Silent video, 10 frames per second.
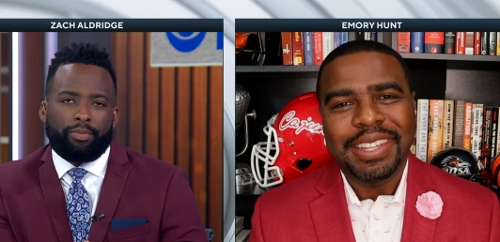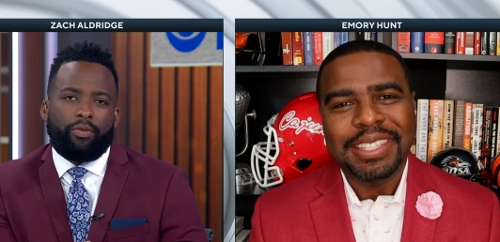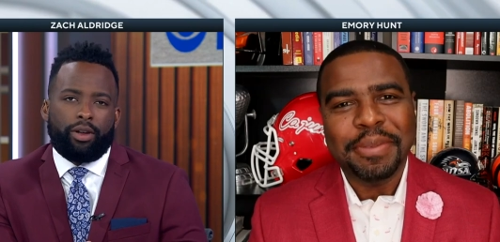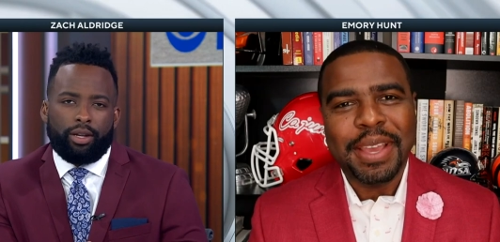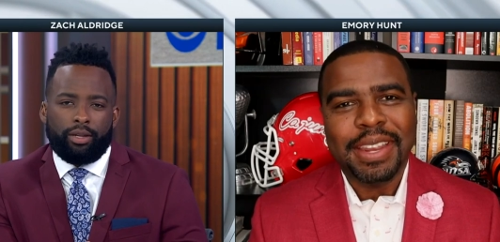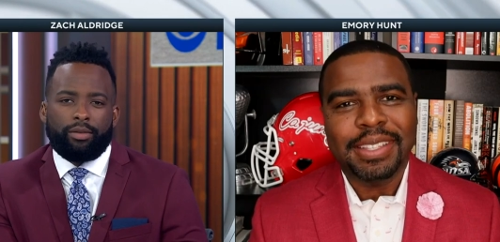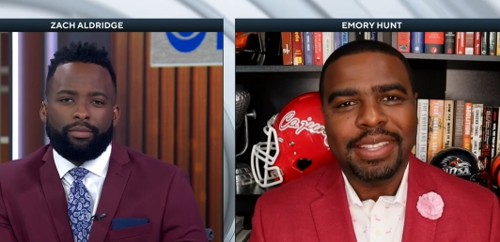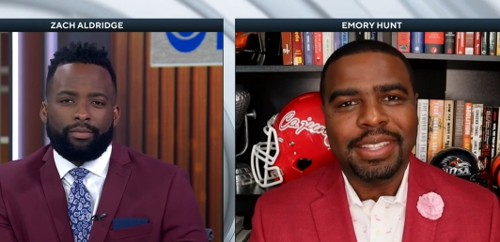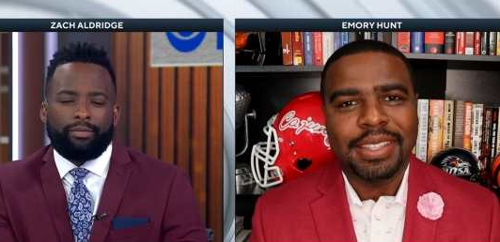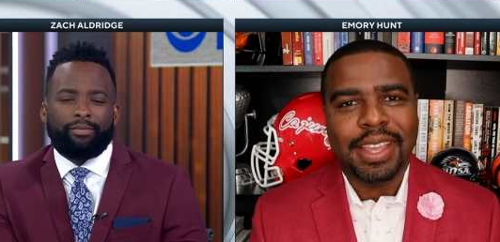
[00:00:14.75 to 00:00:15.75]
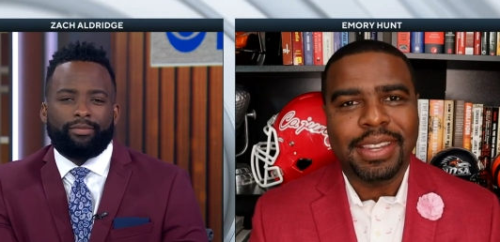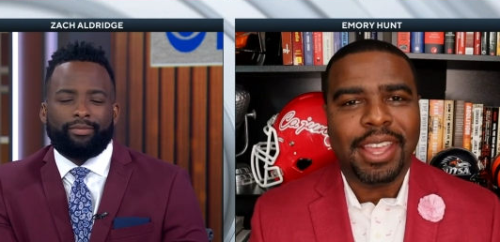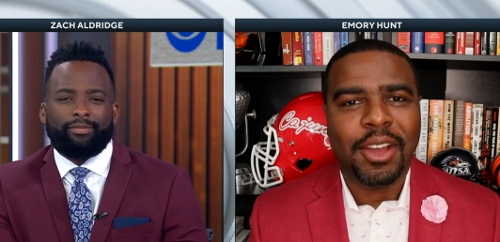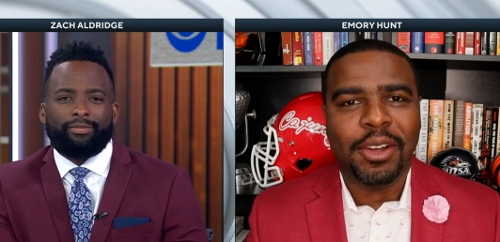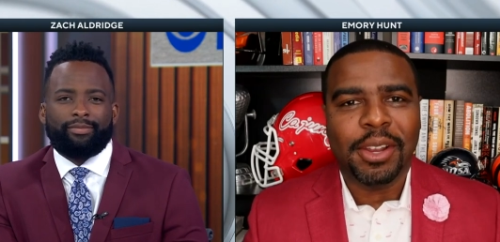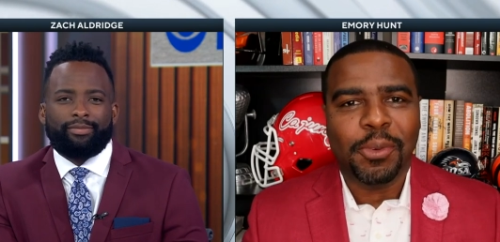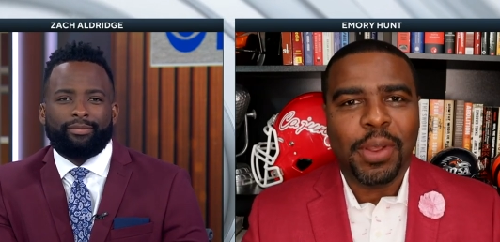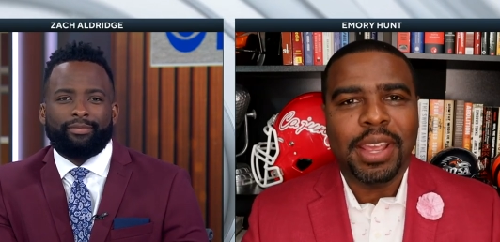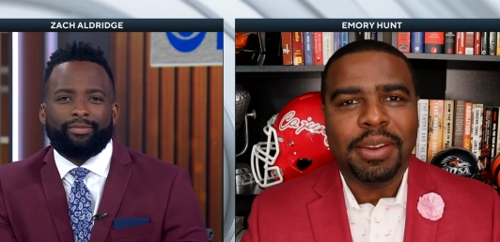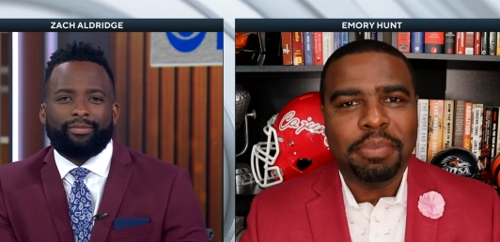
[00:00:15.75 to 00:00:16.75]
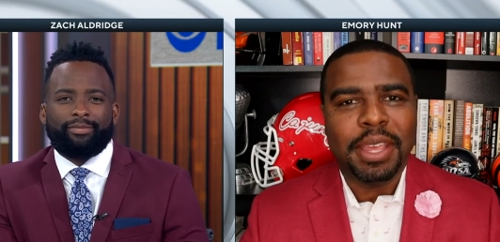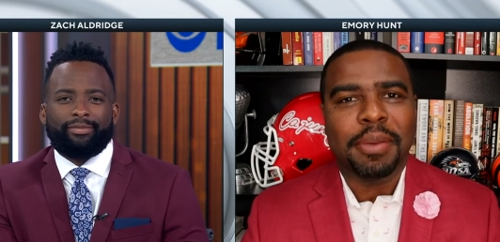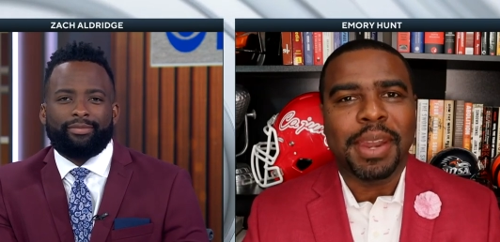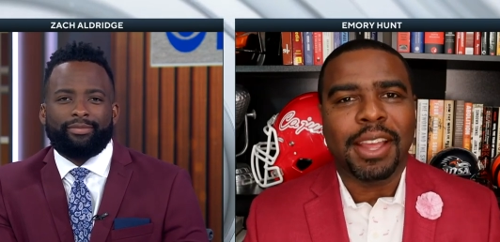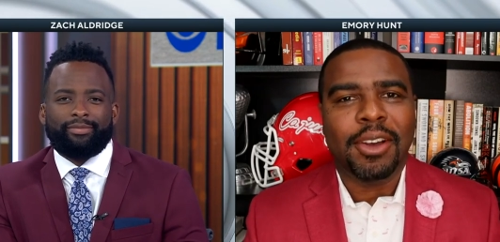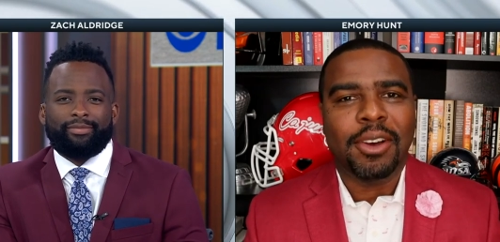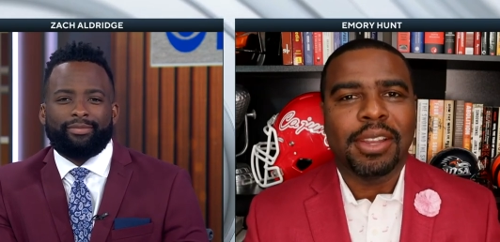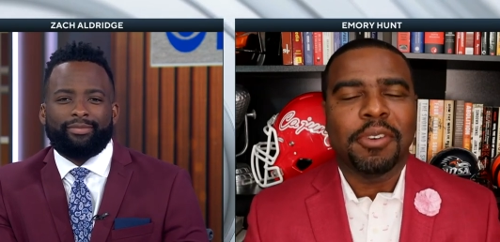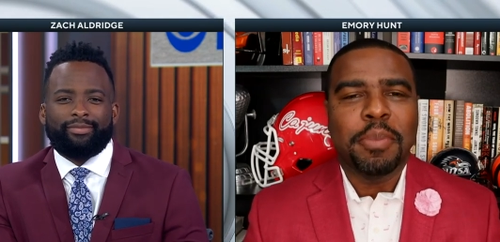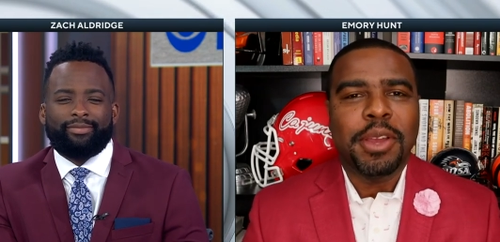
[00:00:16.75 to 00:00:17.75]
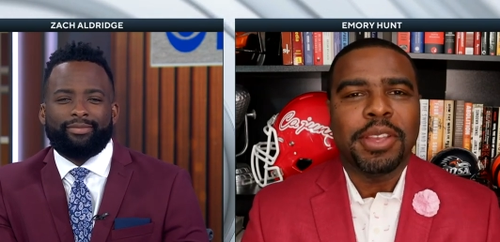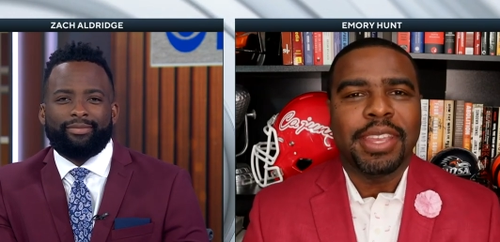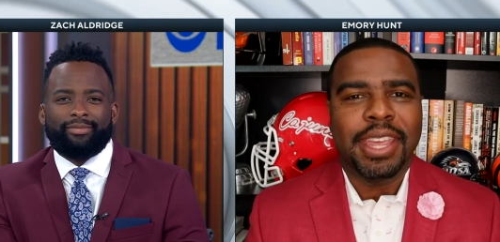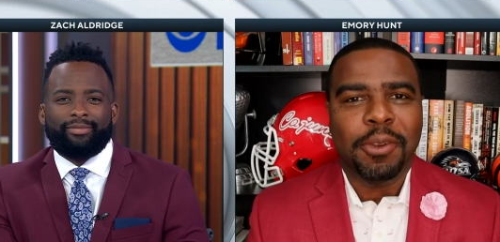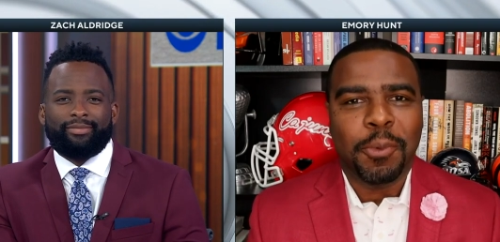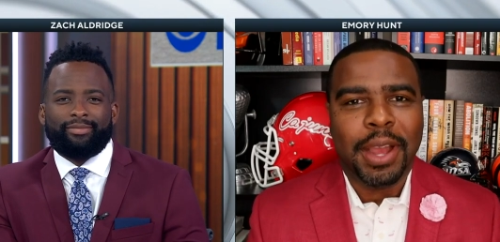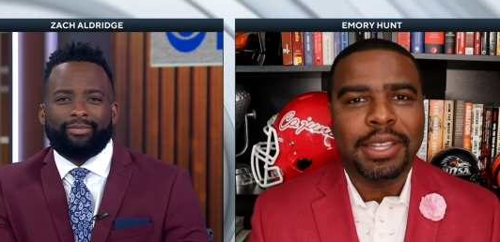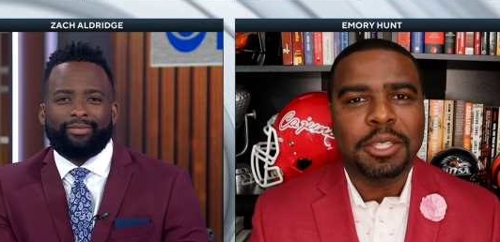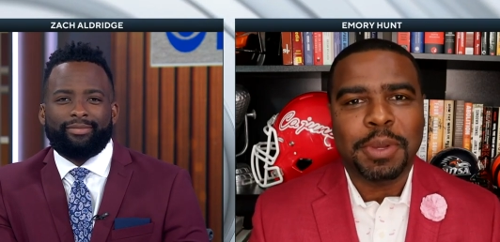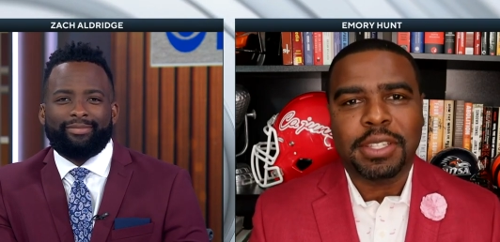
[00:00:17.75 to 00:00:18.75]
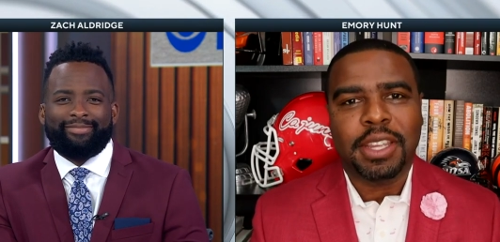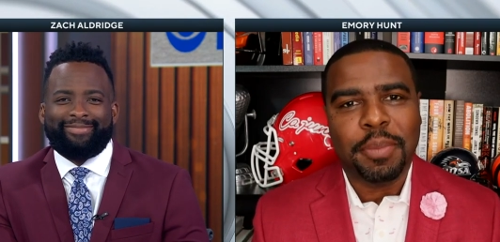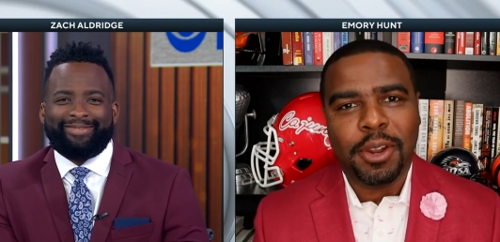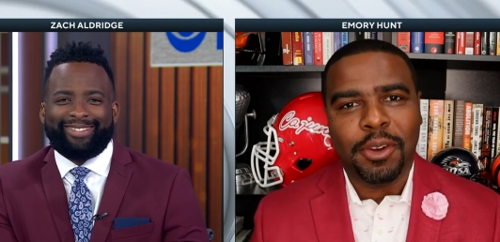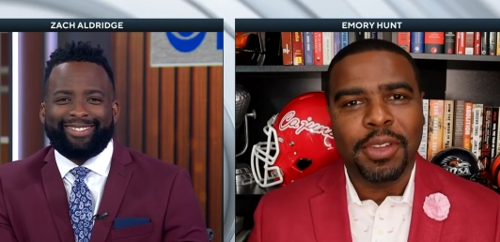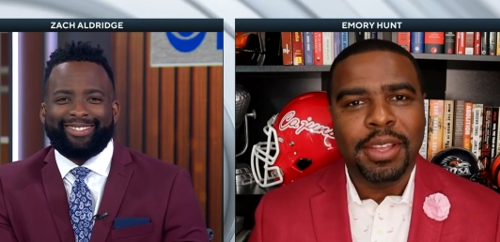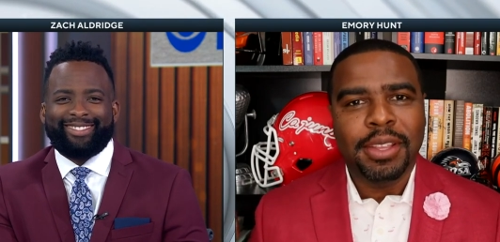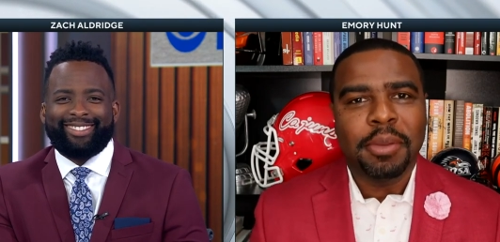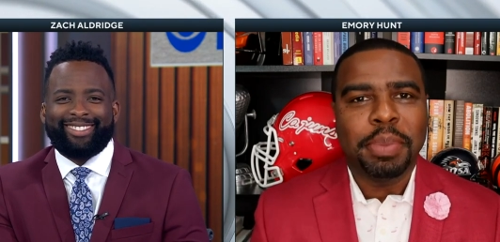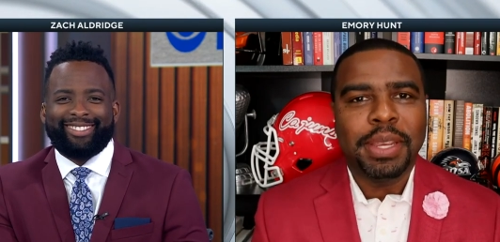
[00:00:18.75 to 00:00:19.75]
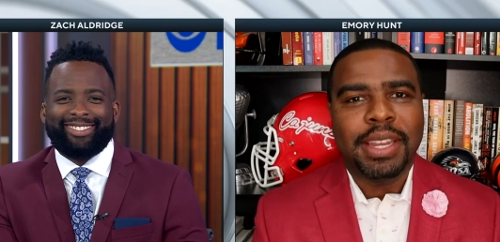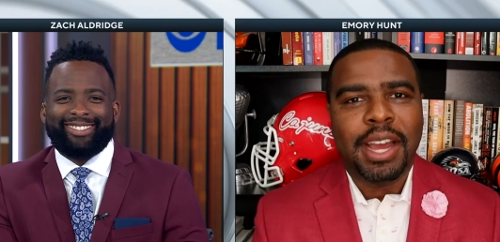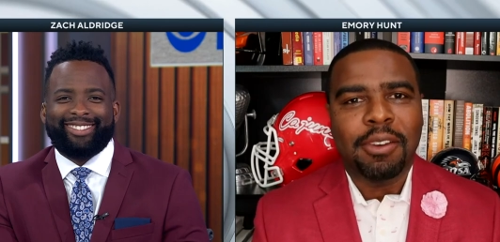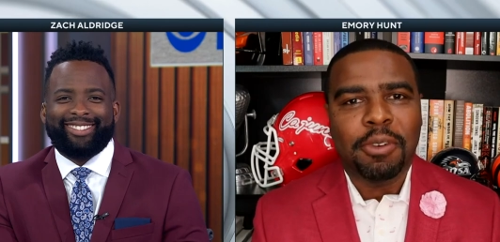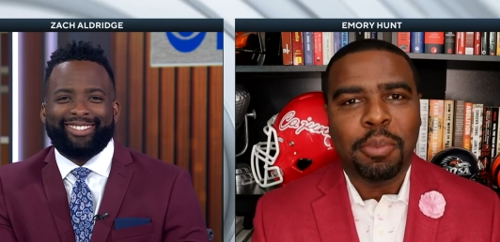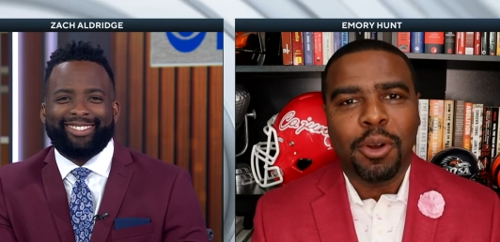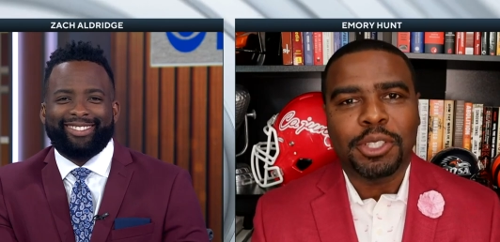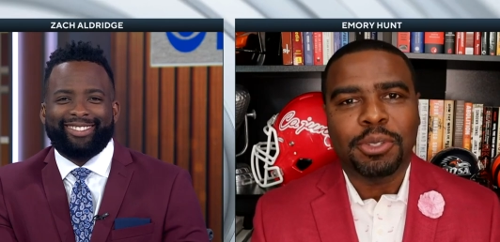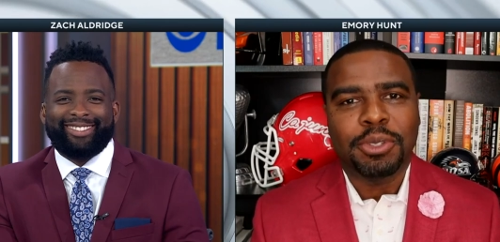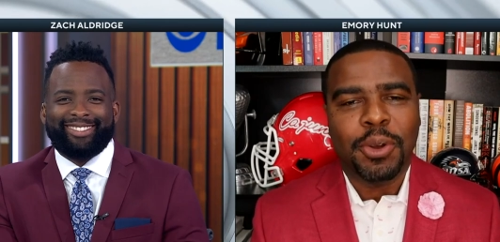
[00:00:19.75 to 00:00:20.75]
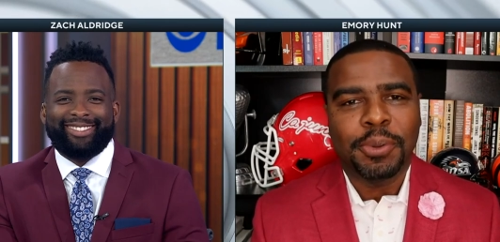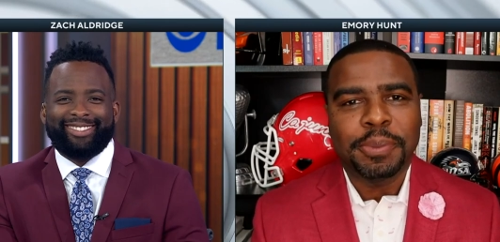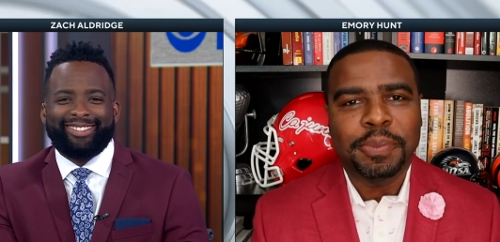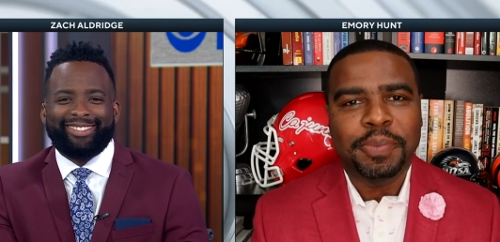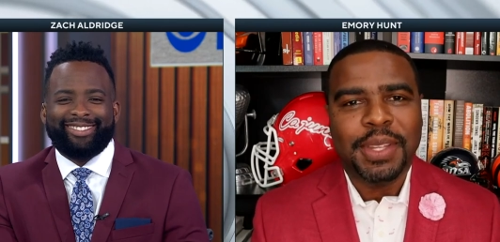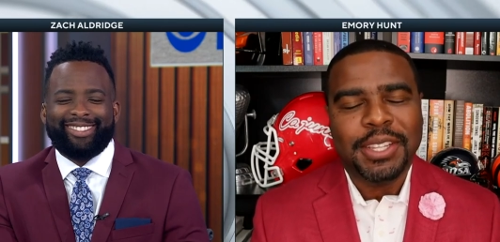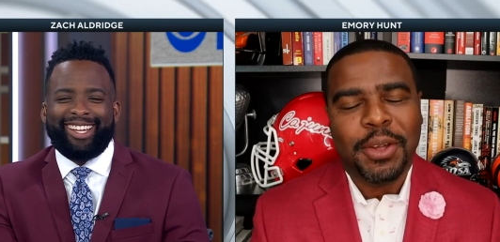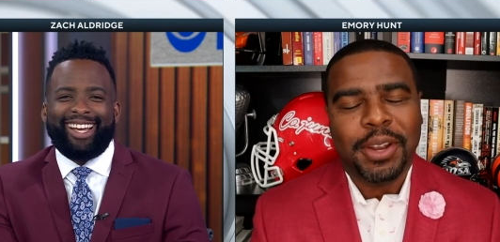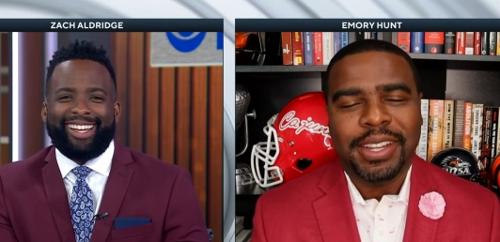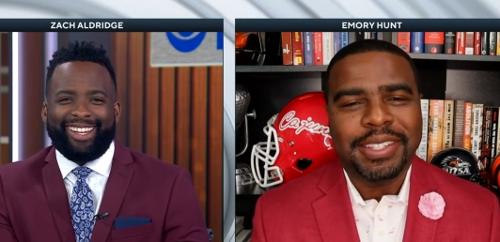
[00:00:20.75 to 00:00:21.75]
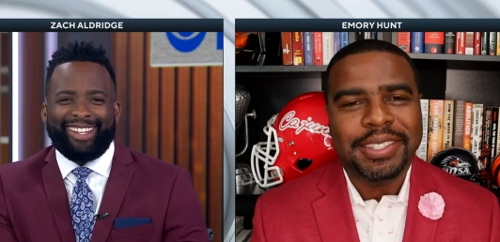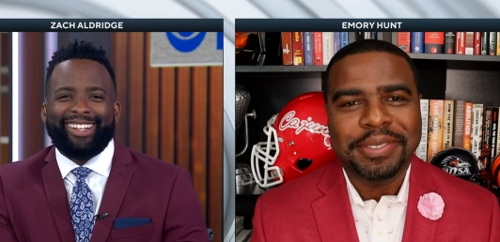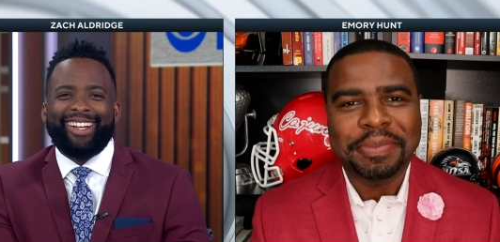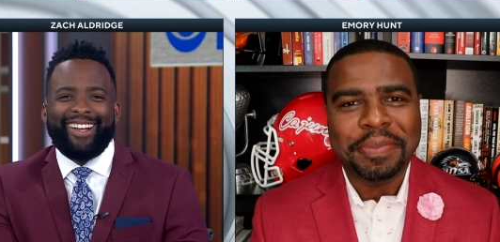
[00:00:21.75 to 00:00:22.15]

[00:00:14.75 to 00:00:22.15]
Speaker 1: Well, listen, man, it's, they, they call it red and pink, but I call it vermilion and white, especially coming off the beat down from Marshall. So that's all it is.